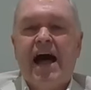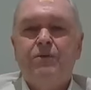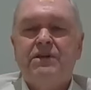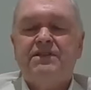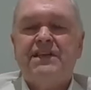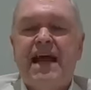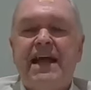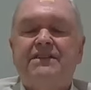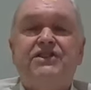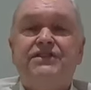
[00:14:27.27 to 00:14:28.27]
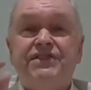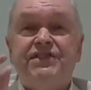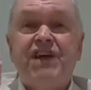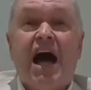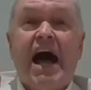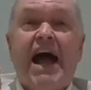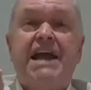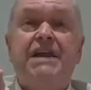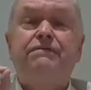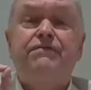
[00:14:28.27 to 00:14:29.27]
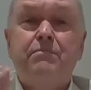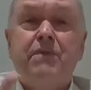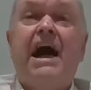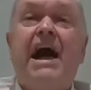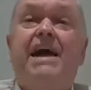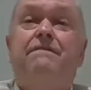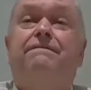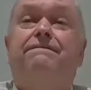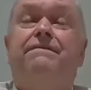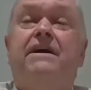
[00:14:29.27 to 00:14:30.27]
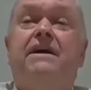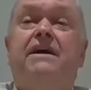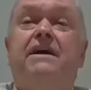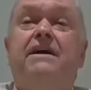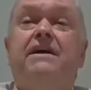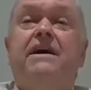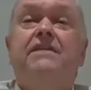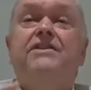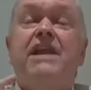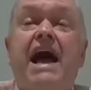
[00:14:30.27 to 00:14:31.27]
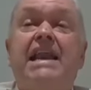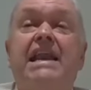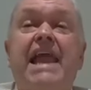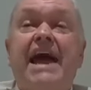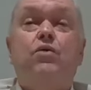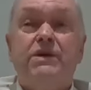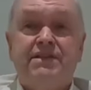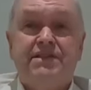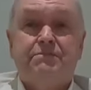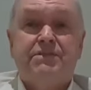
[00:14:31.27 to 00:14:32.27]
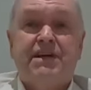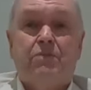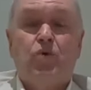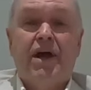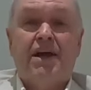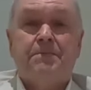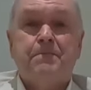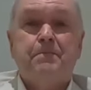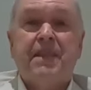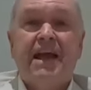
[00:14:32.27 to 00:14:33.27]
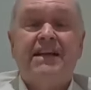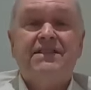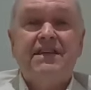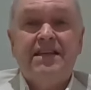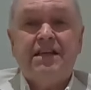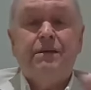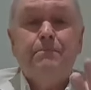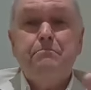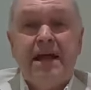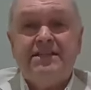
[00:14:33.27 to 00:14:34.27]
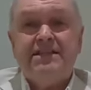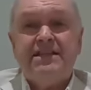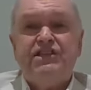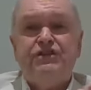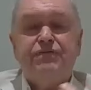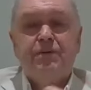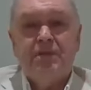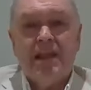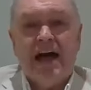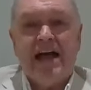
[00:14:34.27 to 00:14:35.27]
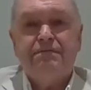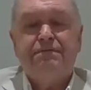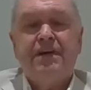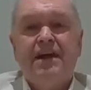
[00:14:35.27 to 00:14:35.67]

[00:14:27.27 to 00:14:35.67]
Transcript: I would say it's a sign from life that I lack wisdom somewhere. It's a little message from life